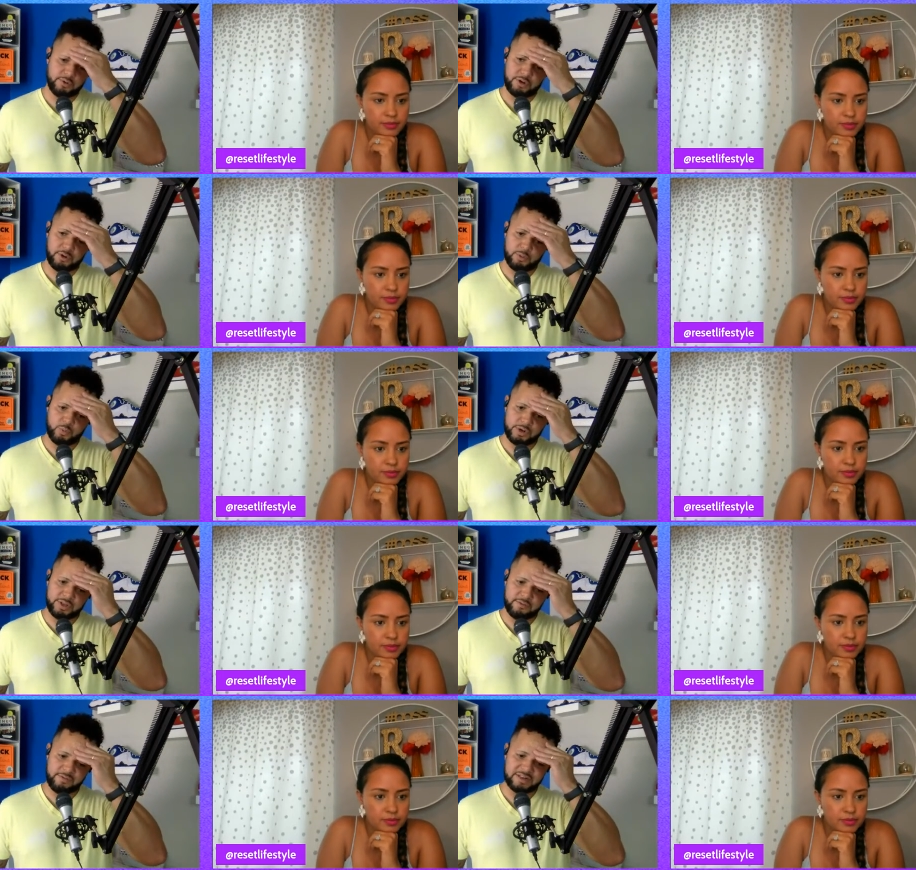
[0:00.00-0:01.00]
Speaker 1: You know, one
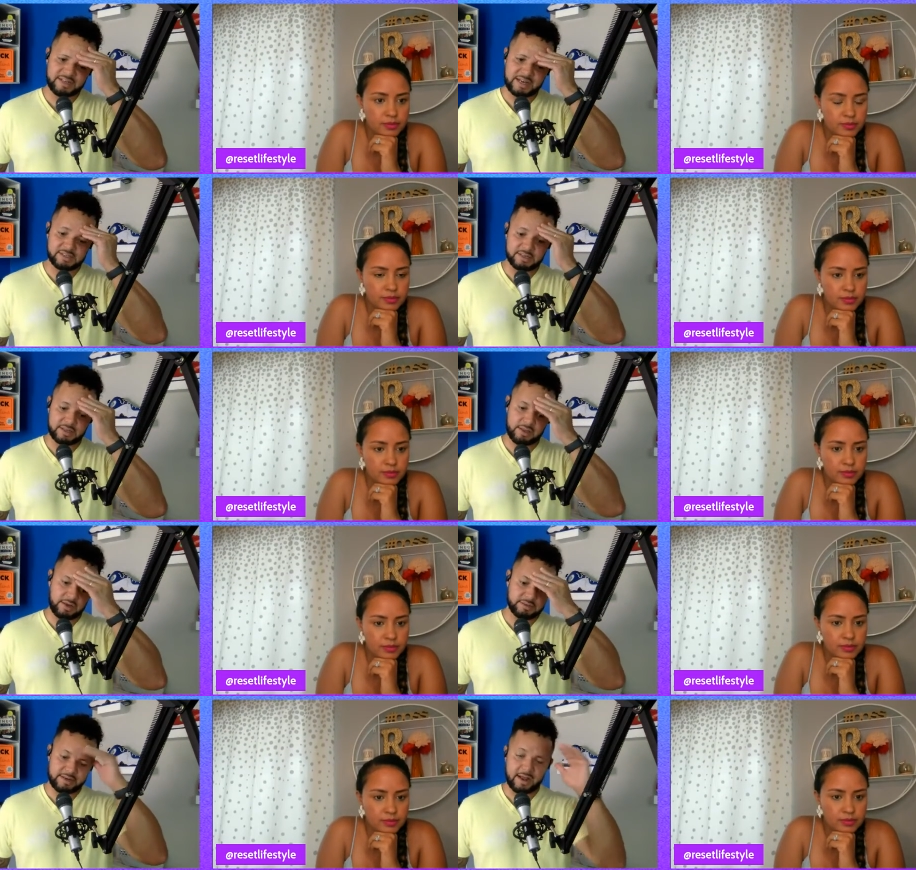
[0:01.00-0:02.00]
of the fantastic
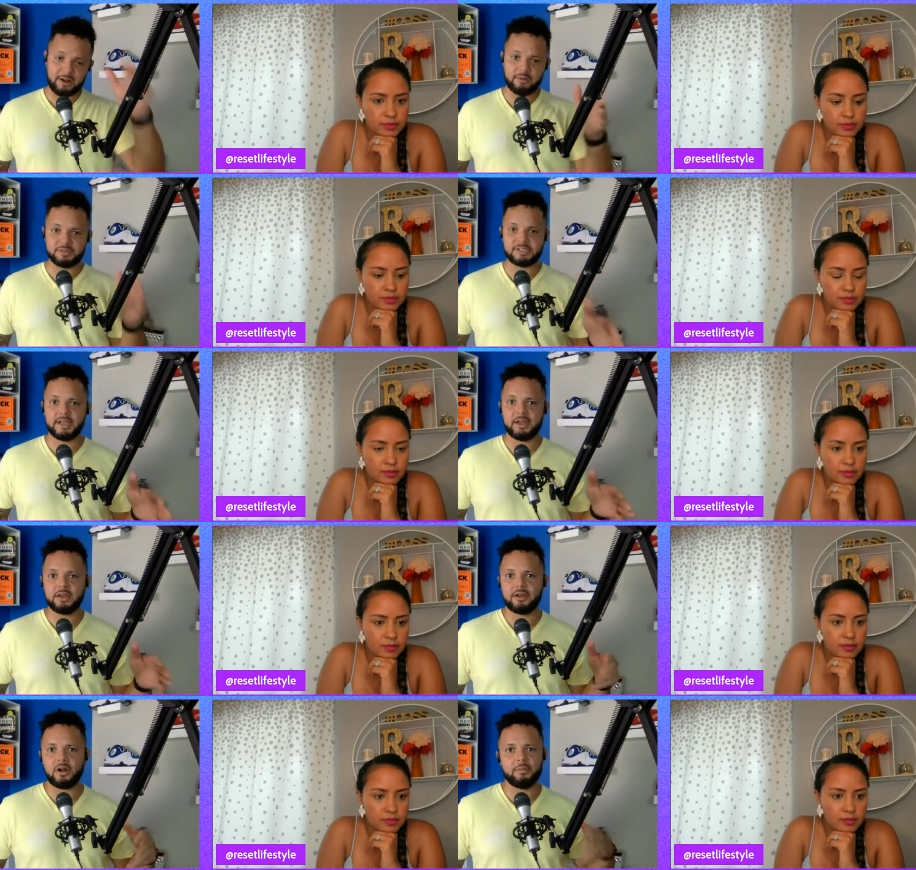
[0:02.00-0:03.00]
things that I am
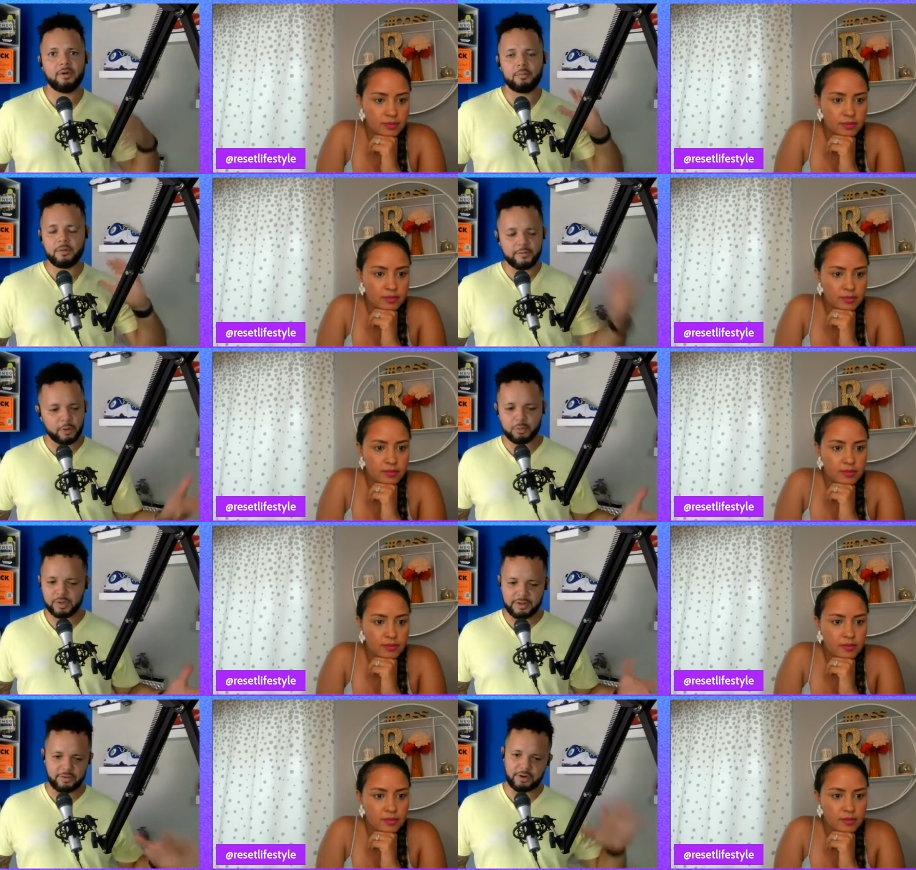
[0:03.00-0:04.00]
seeing. You know, I'm I'm a firm
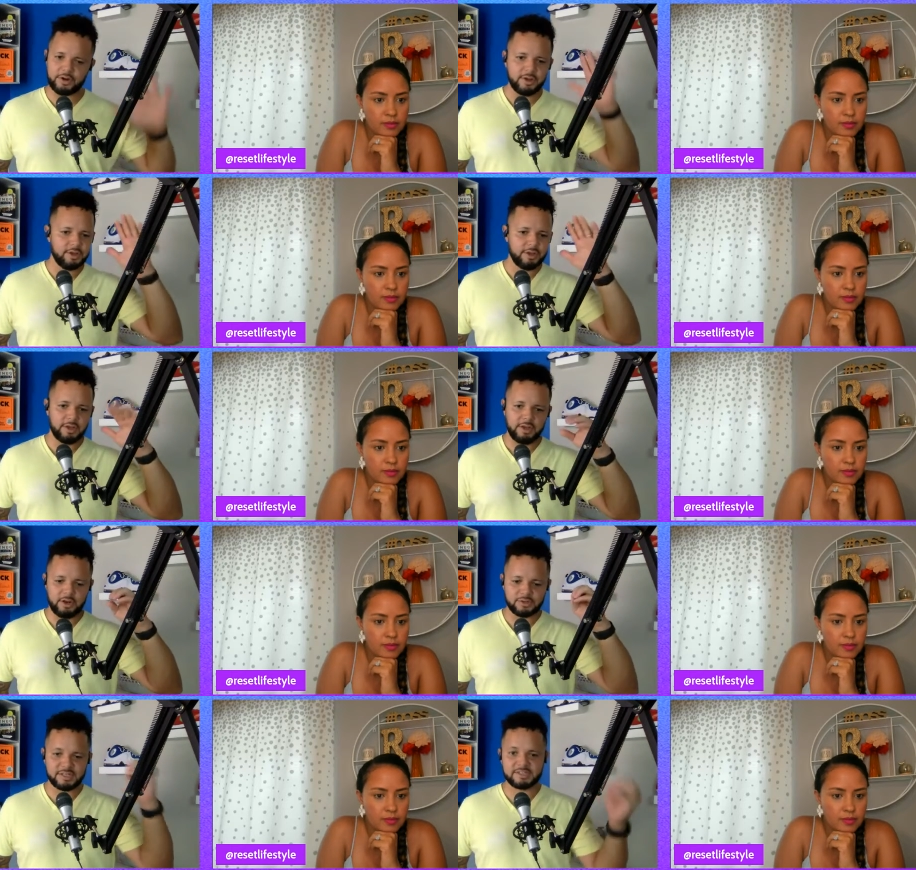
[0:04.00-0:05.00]
believer
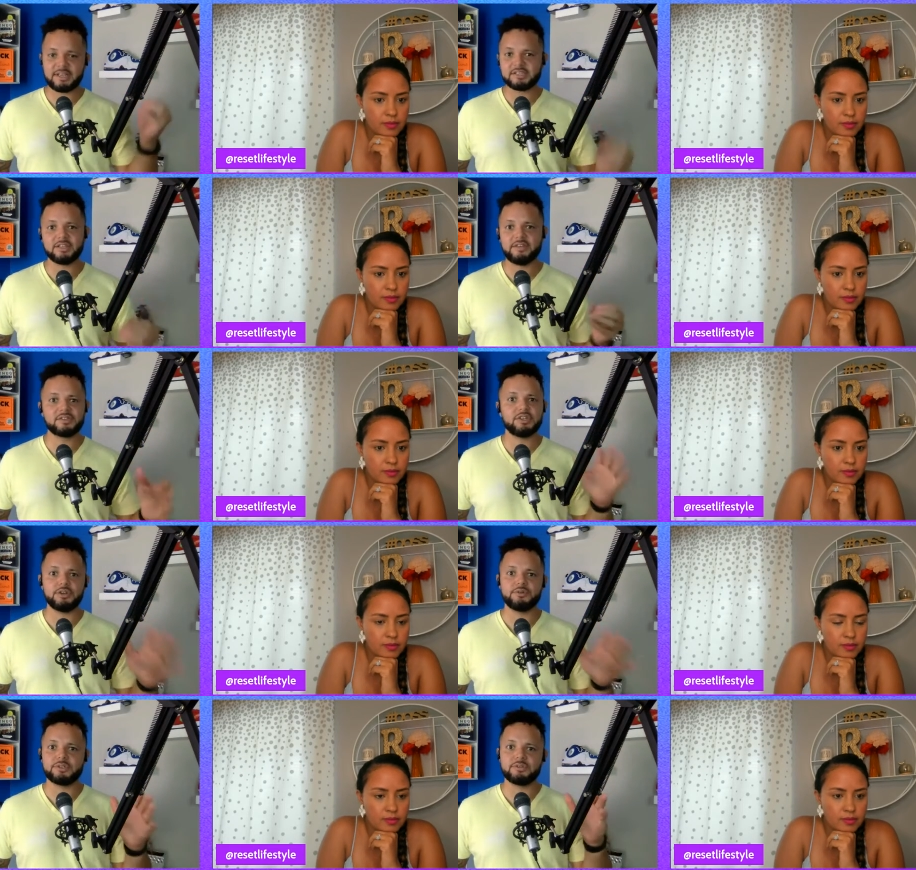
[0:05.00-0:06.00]
you know success leaves
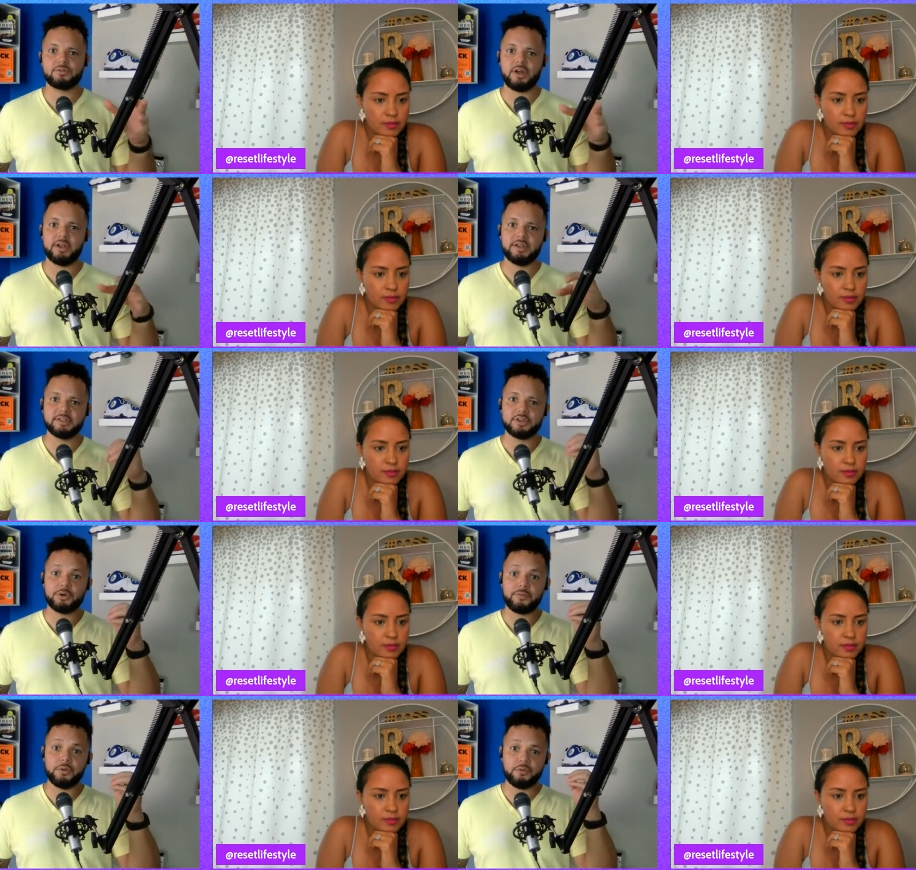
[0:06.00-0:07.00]
clues right and
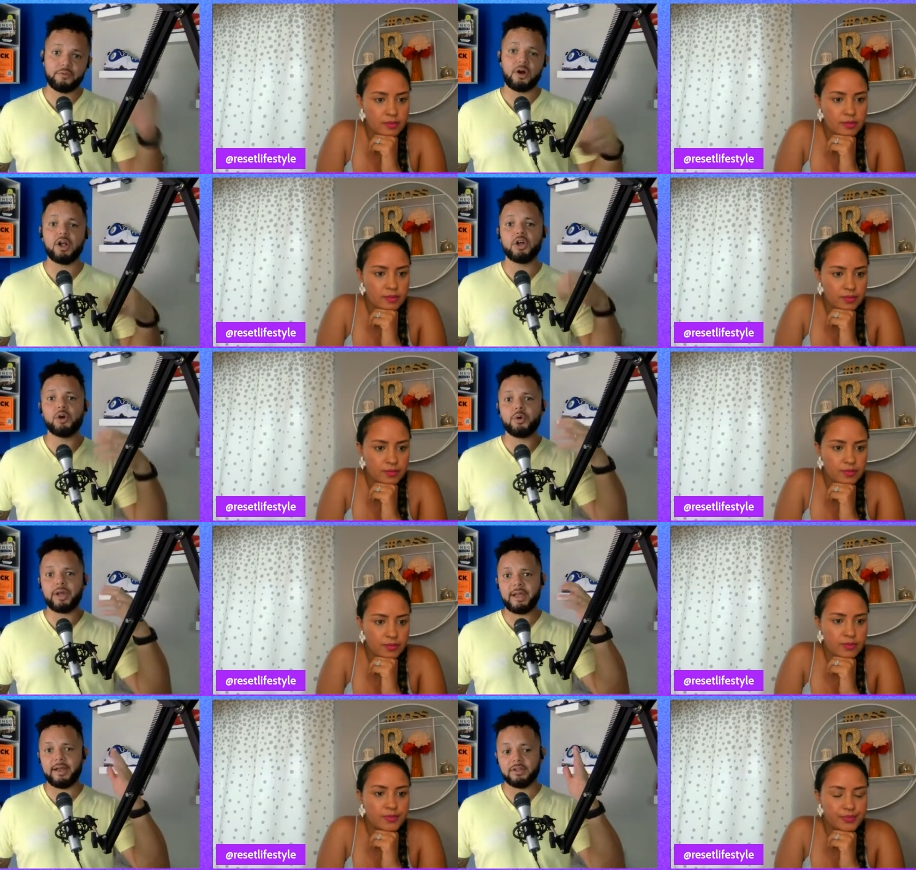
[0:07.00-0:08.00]
so if you follow
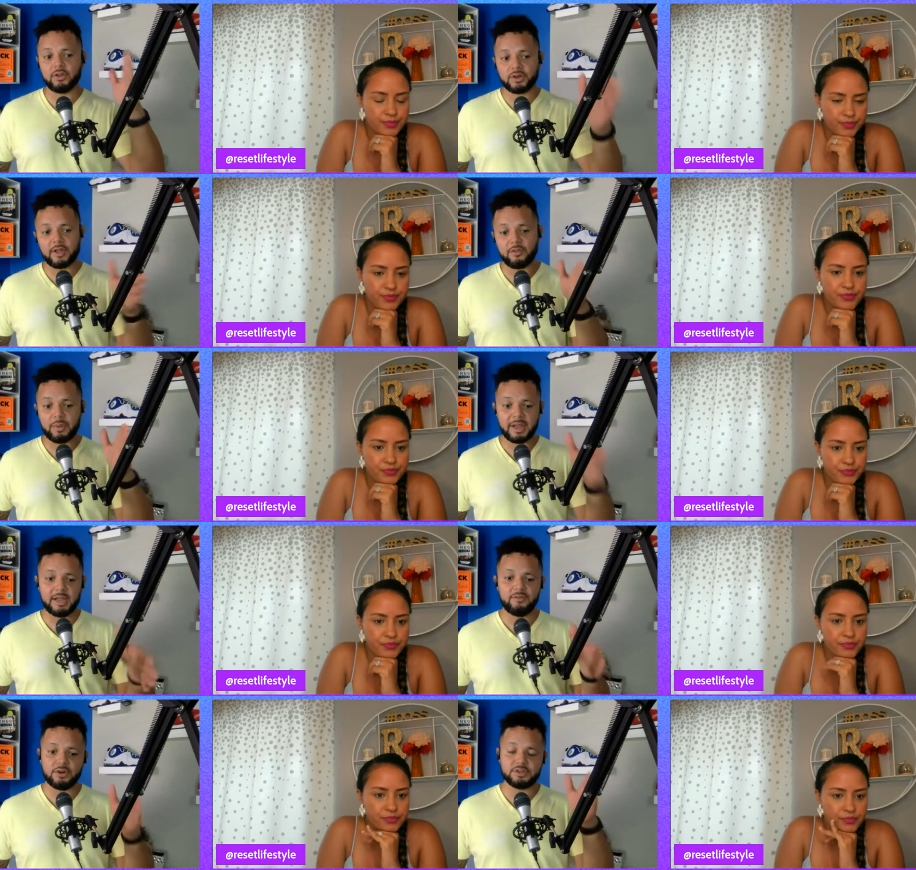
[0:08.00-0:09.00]
and look at the
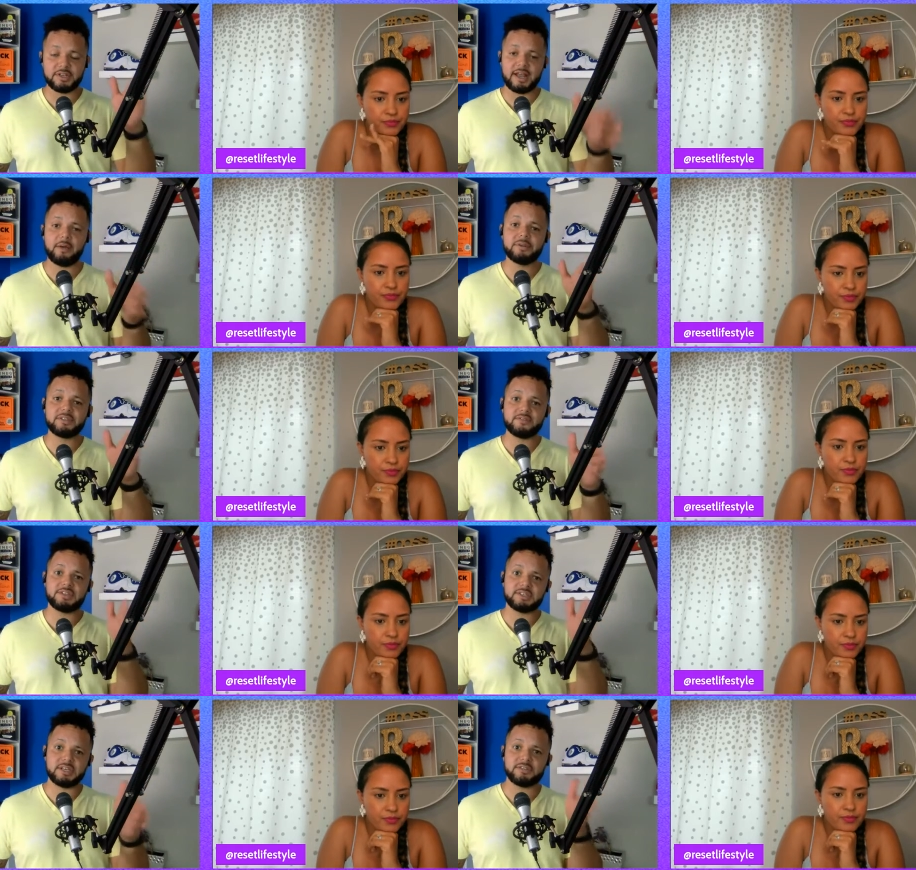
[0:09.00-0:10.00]
behaviors and habits of
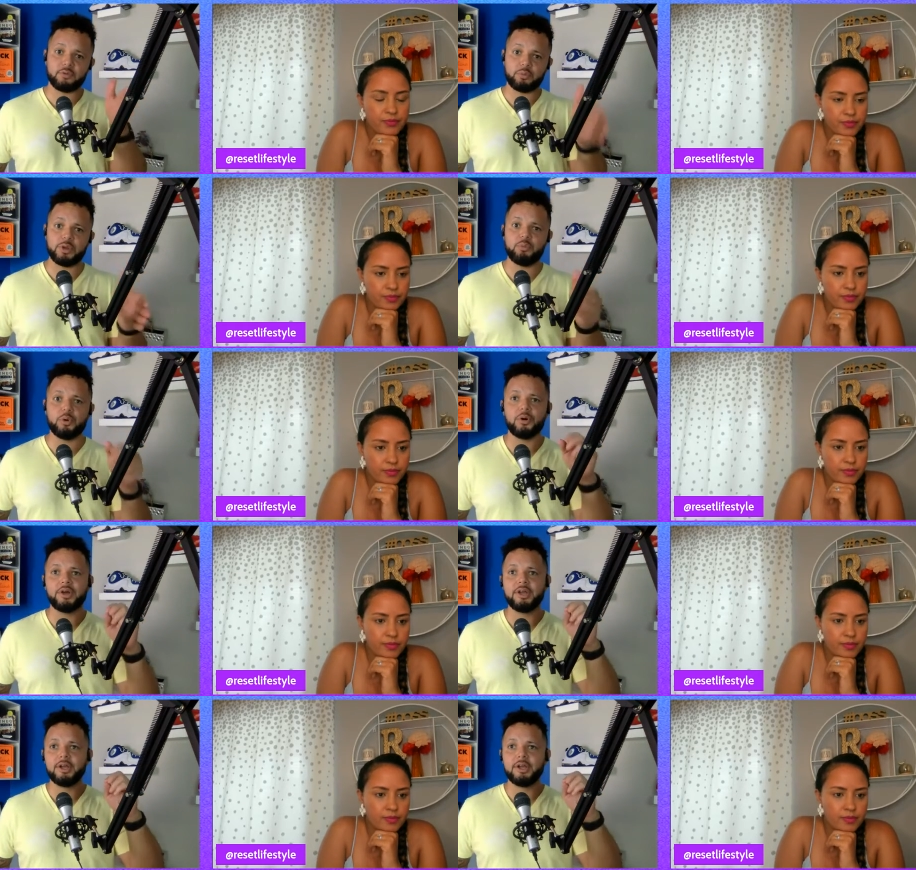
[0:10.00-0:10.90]
successful people